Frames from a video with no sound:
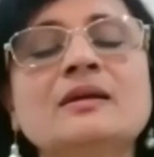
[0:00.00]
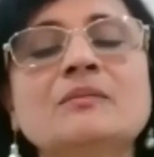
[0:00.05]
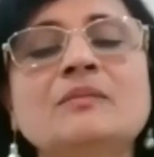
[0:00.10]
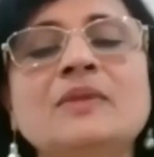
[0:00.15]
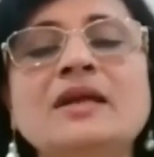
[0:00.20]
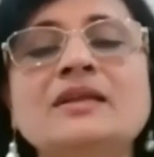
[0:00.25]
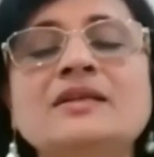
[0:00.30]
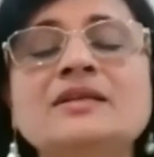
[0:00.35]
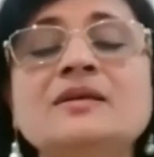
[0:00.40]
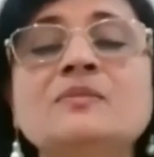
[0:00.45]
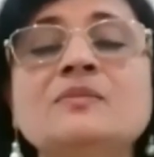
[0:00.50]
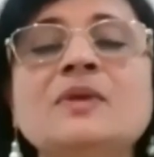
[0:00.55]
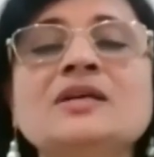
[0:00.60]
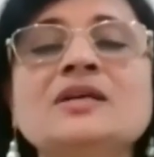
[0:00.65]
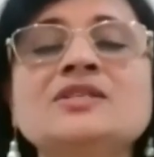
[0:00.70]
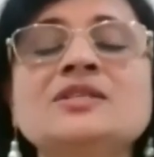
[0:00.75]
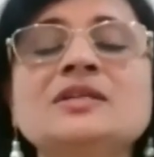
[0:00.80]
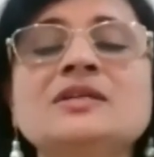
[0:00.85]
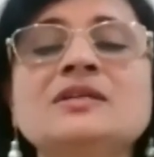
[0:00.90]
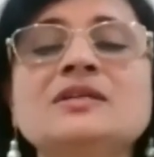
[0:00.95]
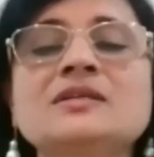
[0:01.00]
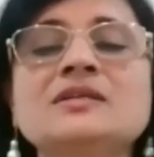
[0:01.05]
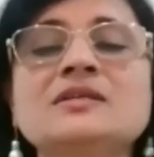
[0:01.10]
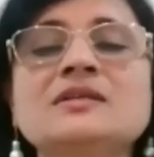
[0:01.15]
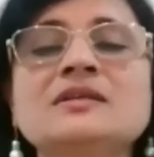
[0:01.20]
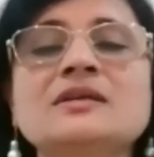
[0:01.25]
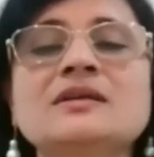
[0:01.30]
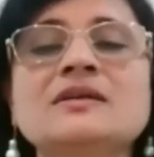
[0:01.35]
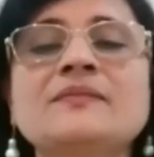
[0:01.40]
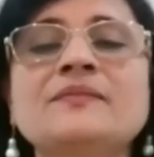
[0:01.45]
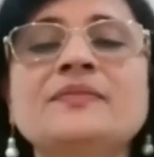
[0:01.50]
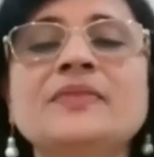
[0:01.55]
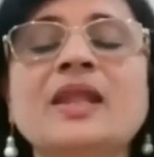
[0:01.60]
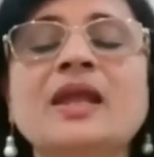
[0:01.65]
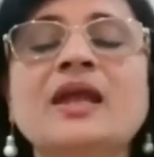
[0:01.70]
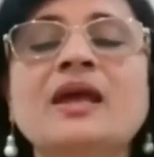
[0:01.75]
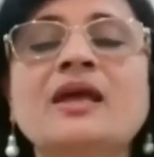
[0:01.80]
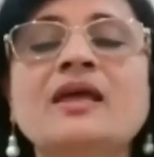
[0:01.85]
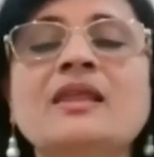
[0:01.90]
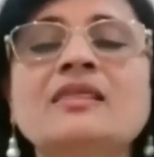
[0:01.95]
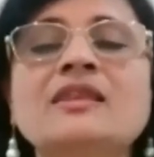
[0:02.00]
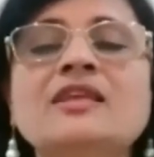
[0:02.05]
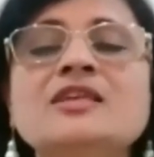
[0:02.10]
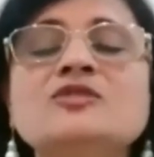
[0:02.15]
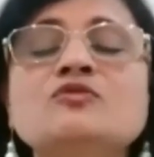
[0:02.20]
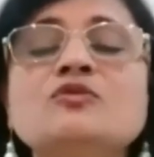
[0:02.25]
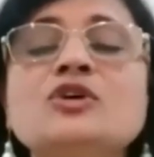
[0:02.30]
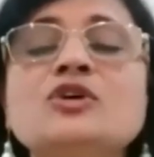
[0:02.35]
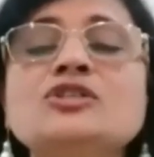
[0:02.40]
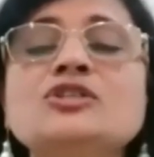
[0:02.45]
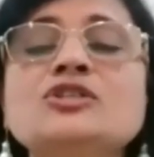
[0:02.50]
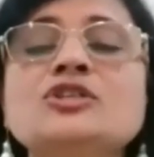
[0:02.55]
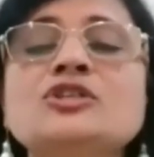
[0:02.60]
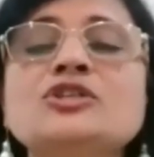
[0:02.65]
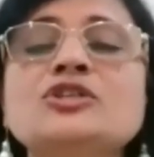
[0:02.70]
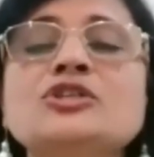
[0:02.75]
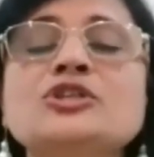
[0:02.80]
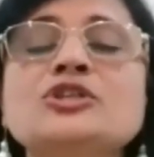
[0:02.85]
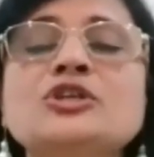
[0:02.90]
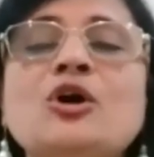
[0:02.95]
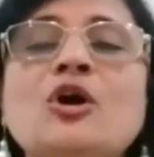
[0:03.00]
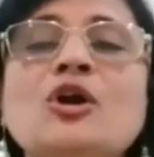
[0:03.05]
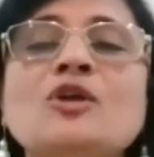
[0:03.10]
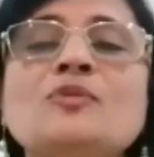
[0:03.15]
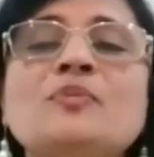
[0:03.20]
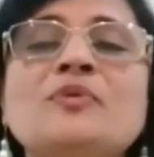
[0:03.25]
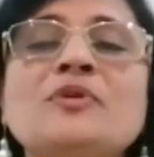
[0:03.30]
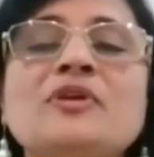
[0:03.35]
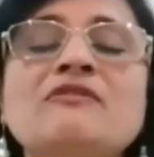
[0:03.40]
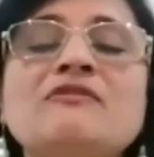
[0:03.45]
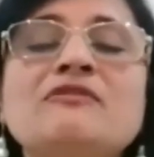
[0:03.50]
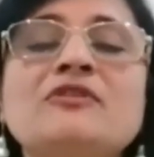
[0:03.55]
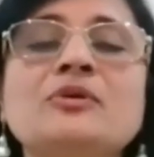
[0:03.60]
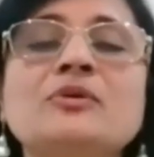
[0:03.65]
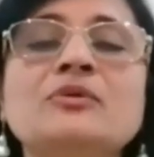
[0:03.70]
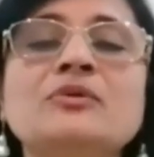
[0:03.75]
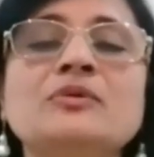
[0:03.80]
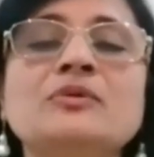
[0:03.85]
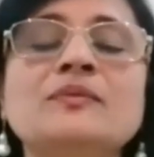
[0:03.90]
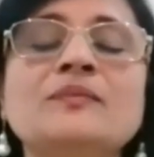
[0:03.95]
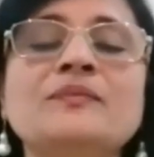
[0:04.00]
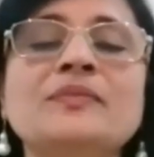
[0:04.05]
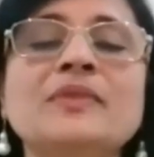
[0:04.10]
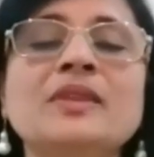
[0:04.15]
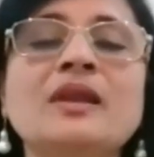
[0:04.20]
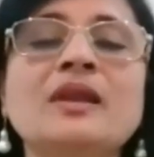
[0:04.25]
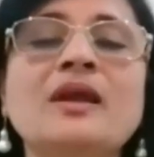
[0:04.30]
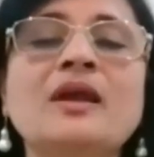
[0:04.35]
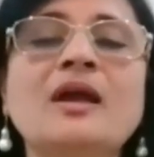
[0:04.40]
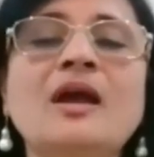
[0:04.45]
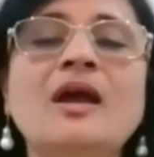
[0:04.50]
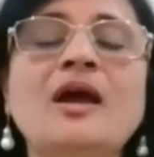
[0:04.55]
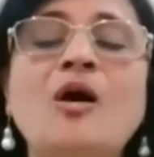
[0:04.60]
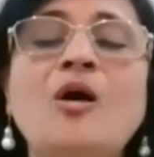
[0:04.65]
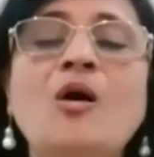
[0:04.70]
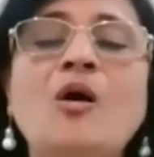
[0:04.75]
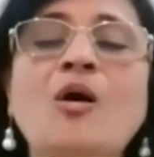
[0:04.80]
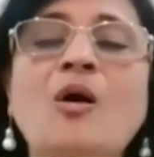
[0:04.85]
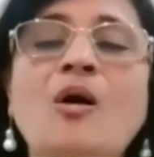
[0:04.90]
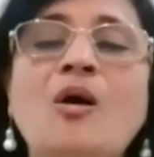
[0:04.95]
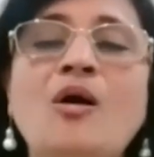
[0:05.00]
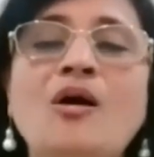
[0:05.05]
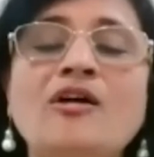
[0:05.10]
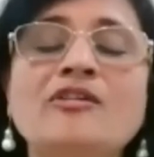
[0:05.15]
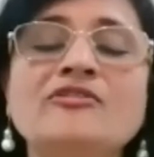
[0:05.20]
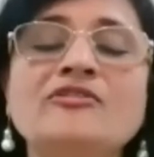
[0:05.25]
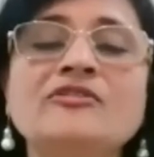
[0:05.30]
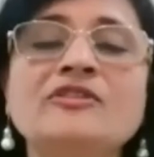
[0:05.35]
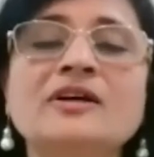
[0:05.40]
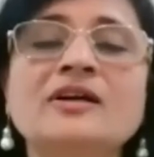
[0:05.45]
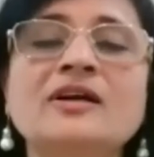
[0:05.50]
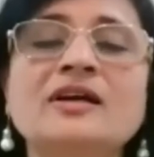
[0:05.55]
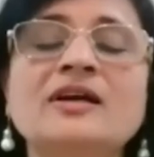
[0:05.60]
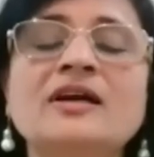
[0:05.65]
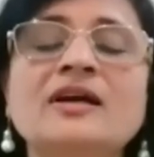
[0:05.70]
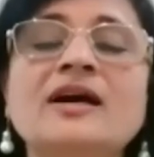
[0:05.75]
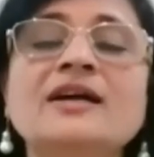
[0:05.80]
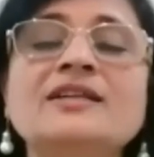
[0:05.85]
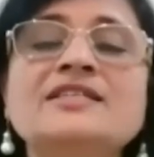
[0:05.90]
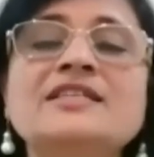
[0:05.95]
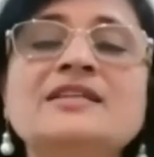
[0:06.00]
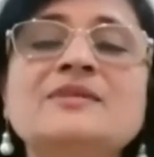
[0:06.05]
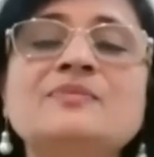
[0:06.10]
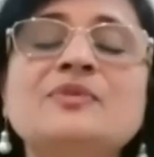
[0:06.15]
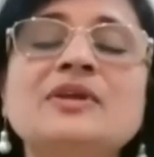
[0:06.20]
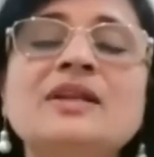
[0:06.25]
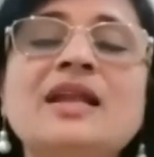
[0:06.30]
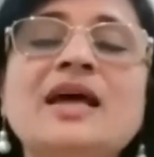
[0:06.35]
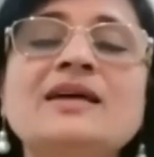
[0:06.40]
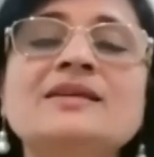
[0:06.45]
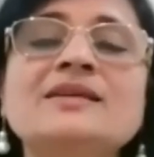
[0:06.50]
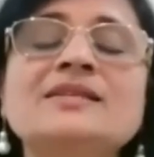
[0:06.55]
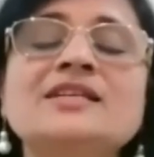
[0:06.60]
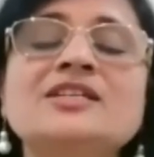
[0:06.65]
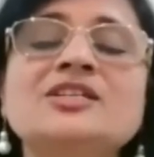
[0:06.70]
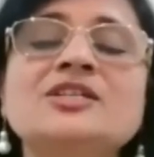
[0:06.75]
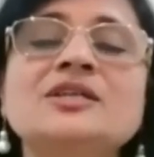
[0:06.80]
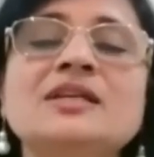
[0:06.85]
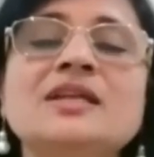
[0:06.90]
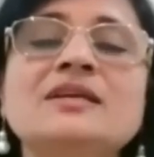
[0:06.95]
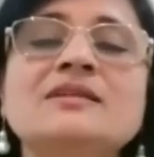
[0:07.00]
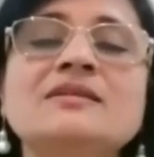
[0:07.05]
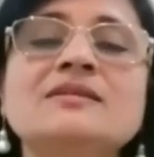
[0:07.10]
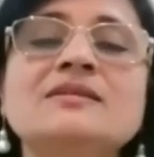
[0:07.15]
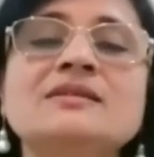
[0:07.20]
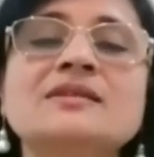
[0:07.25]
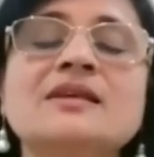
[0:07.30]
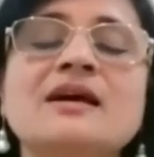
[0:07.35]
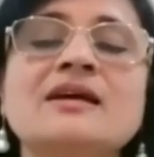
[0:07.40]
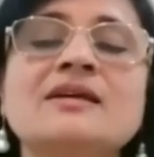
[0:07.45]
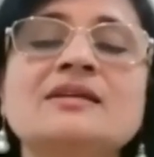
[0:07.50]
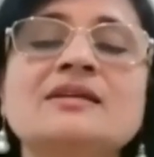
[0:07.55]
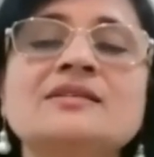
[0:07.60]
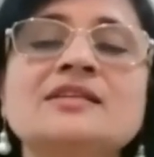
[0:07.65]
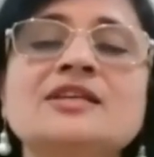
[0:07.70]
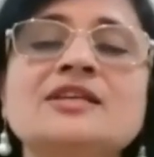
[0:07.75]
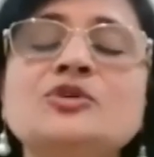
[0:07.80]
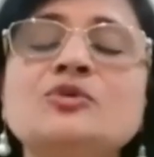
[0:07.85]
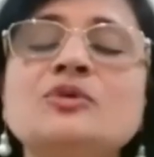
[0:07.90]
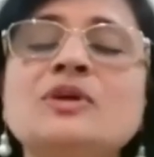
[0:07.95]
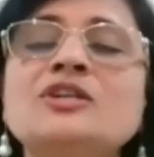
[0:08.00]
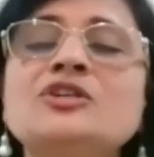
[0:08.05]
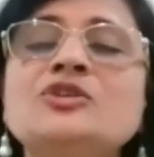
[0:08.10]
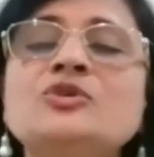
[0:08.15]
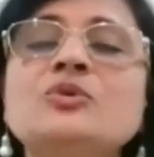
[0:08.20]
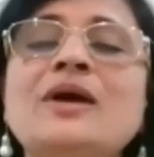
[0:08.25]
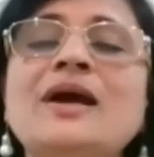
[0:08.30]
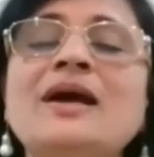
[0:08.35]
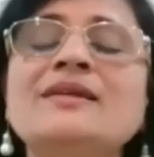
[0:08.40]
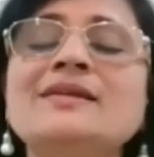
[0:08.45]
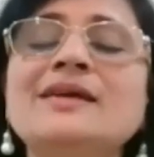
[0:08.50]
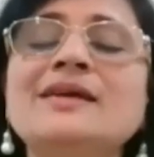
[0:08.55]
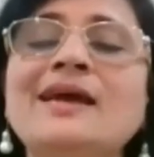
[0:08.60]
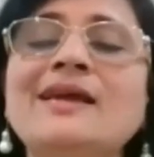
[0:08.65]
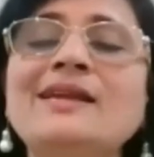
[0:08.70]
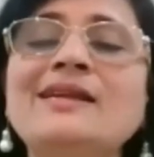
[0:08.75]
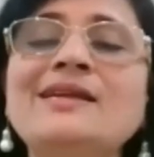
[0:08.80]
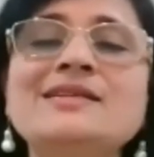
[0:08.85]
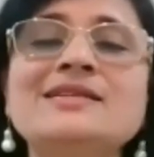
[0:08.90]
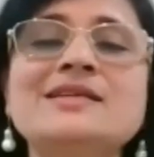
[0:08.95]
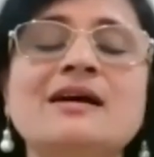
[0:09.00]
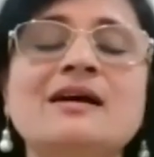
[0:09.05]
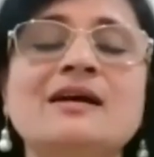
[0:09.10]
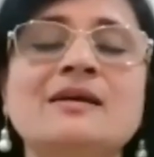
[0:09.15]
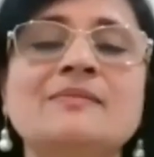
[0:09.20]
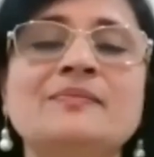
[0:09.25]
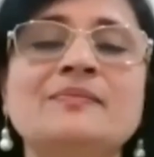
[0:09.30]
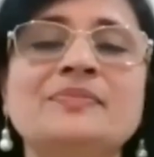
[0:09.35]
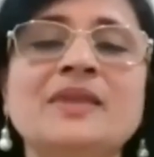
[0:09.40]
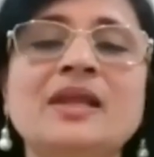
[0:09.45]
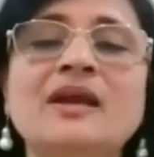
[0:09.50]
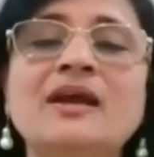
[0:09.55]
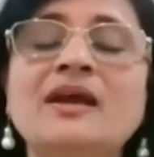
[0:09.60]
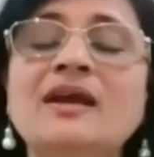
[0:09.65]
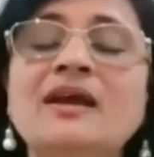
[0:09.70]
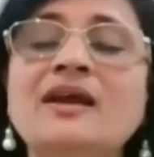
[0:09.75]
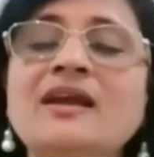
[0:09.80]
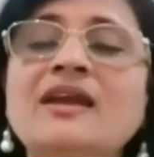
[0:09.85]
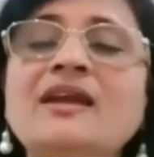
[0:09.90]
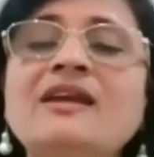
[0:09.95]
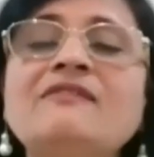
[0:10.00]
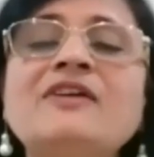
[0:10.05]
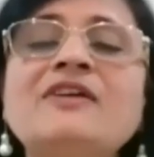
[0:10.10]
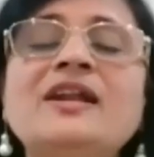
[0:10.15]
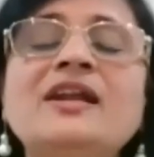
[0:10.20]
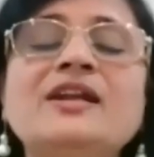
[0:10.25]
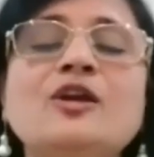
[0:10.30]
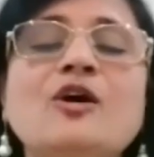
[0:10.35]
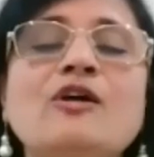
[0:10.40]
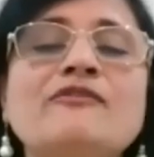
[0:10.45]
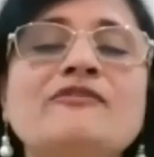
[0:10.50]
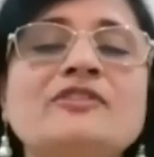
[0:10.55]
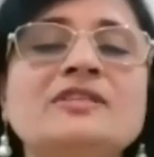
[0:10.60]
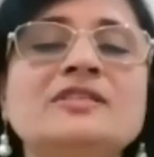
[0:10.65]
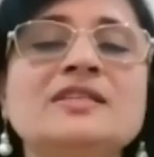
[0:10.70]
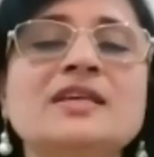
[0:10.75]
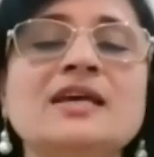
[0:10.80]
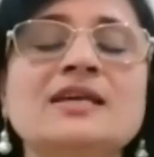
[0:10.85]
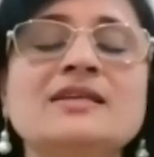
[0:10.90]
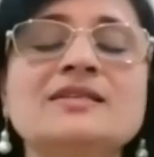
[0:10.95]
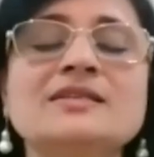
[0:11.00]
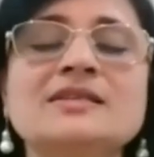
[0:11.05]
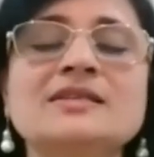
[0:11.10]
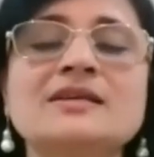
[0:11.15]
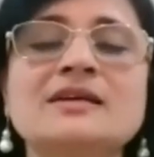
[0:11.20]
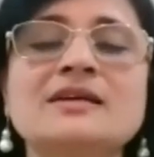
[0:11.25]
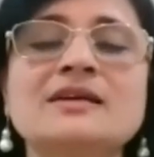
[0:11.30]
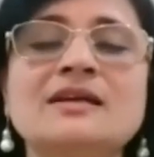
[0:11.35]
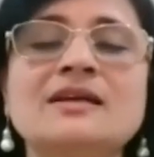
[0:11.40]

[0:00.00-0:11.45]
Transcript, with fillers: My dear masters, this was a short preview of a deep relaxation exercise that you can do at any time, even at office desk,